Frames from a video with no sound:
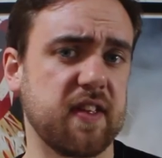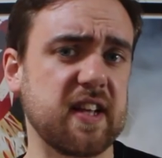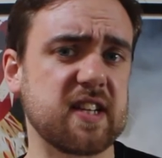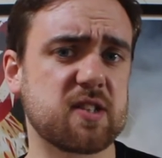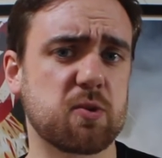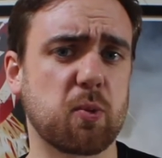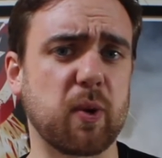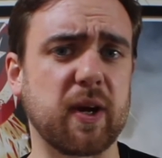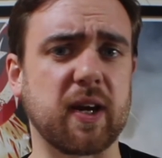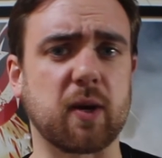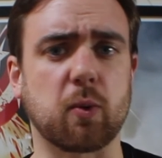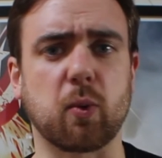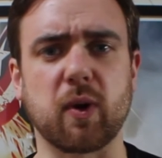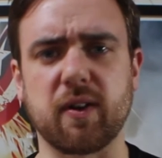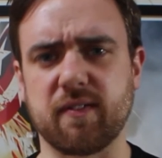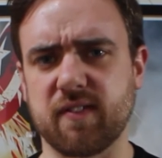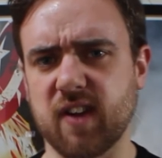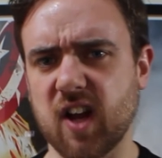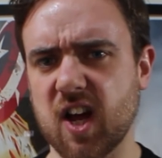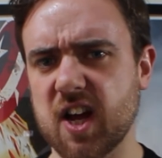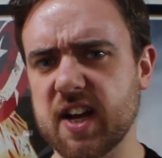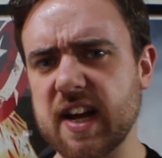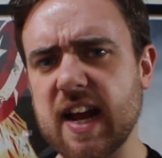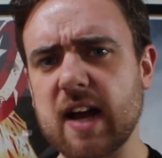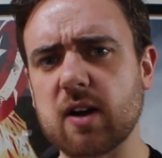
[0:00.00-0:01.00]
This week we've
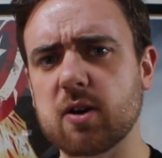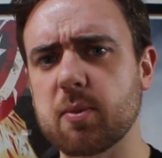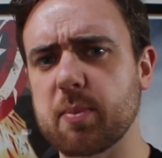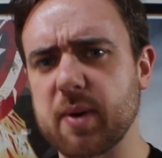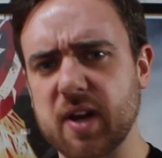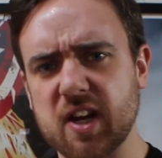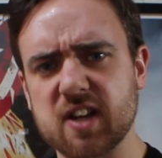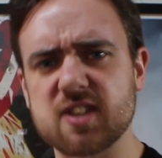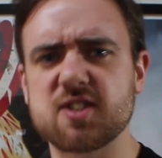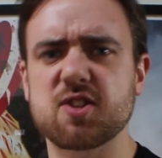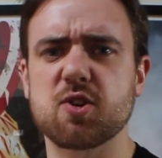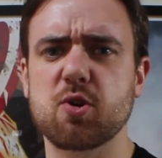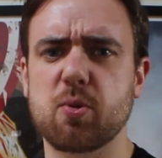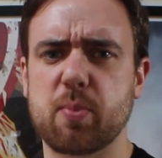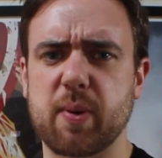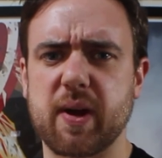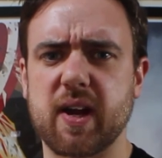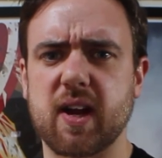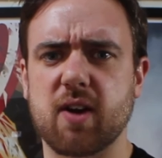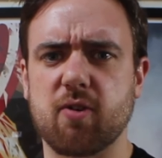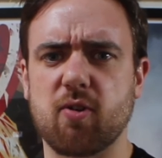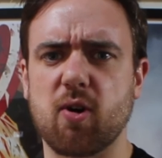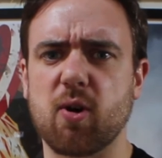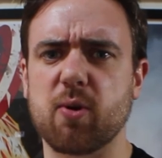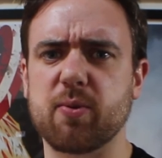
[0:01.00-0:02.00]
learned how to be a
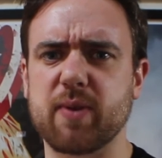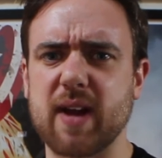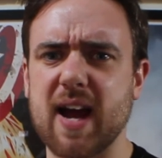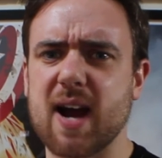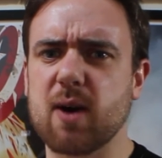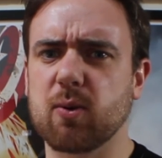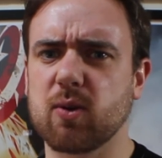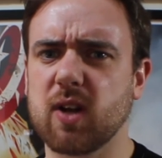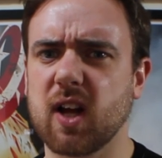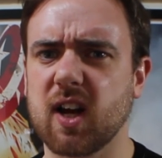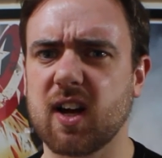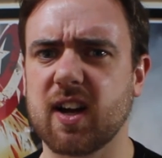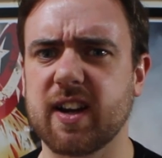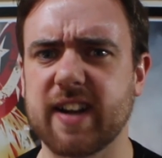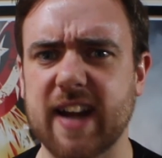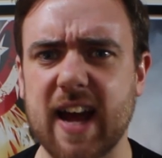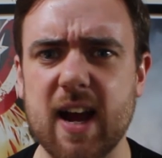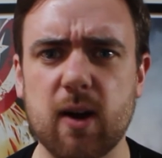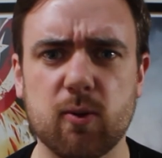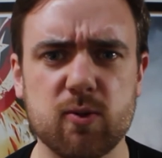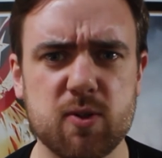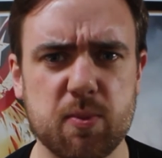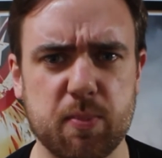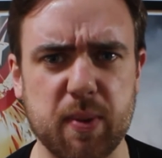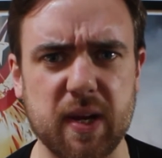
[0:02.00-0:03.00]
superhero, now learn
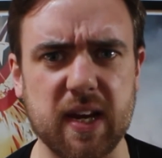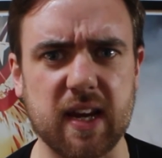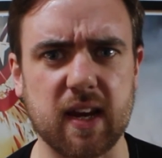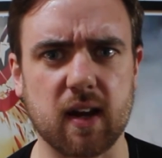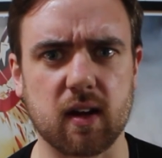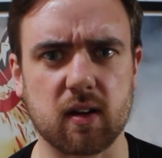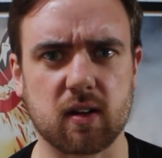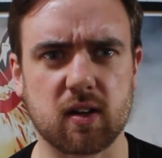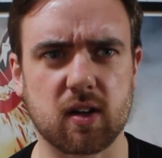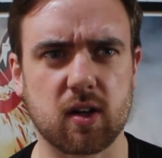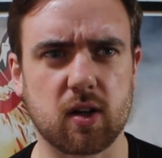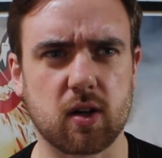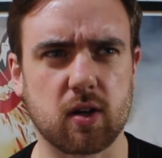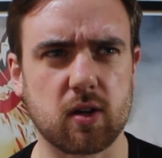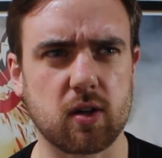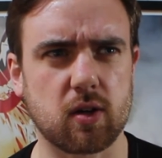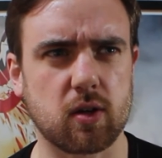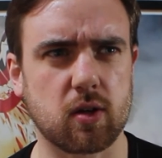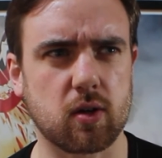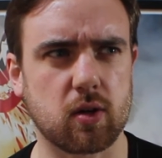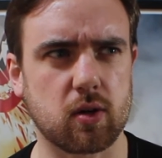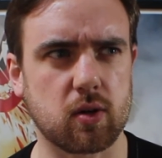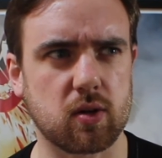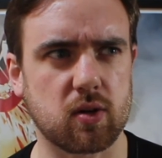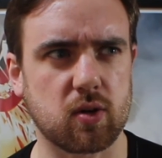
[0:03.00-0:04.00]
how to be a
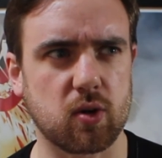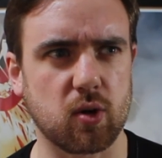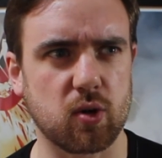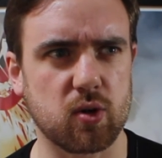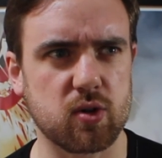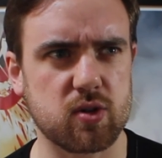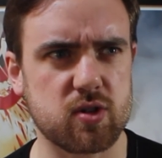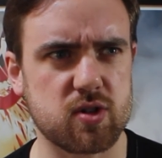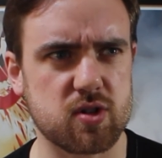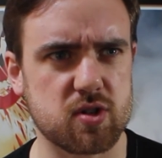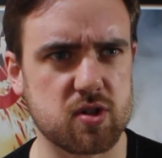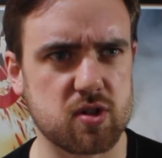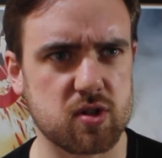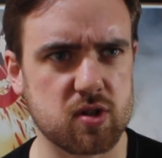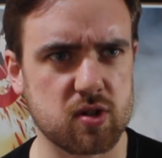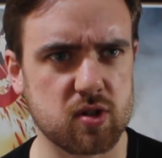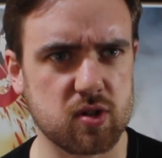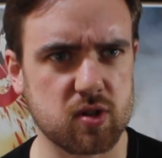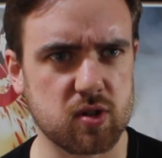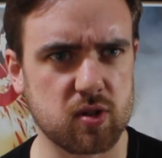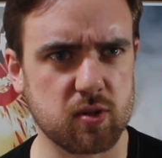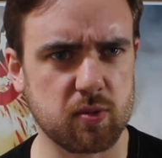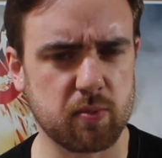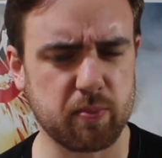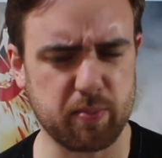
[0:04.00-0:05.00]
good
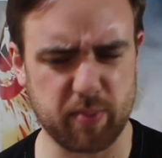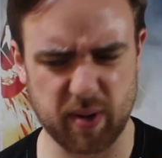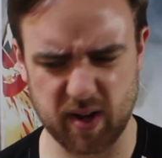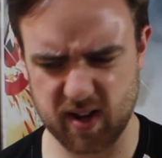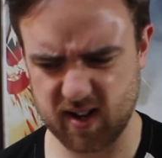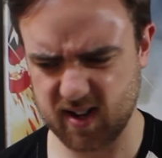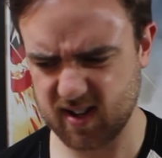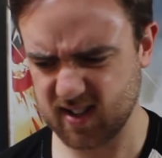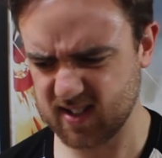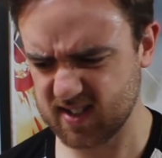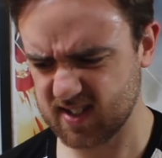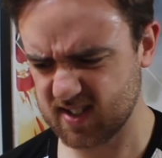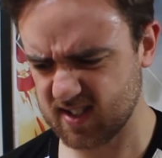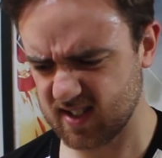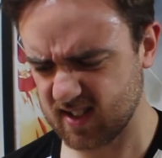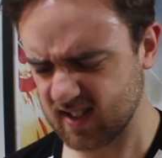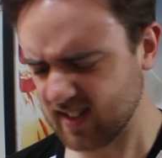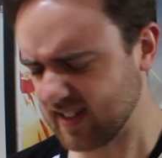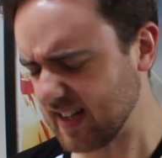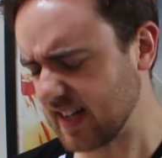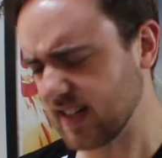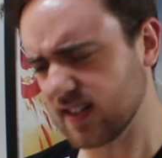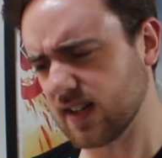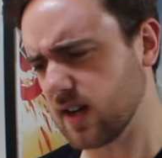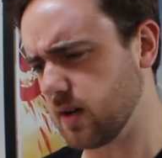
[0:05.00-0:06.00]
person?
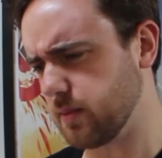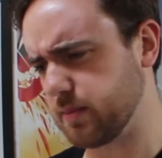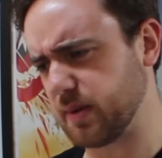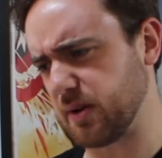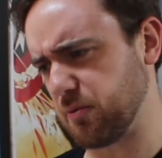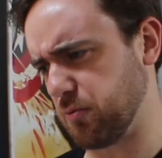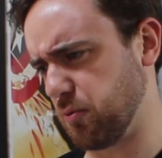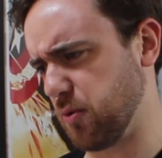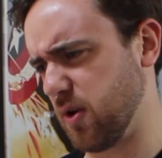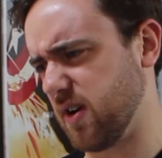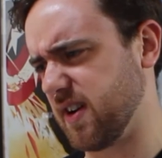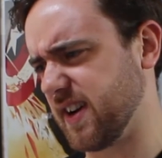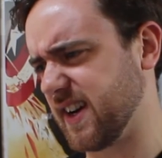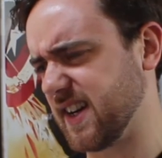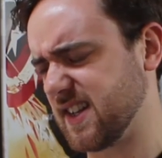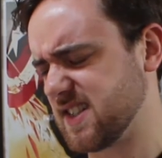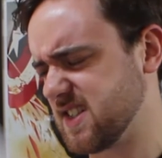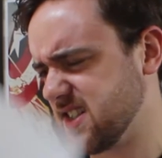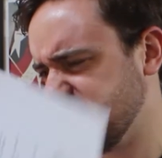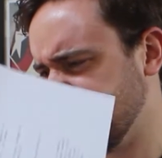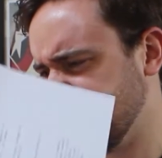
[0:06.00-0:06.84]
That can't be right.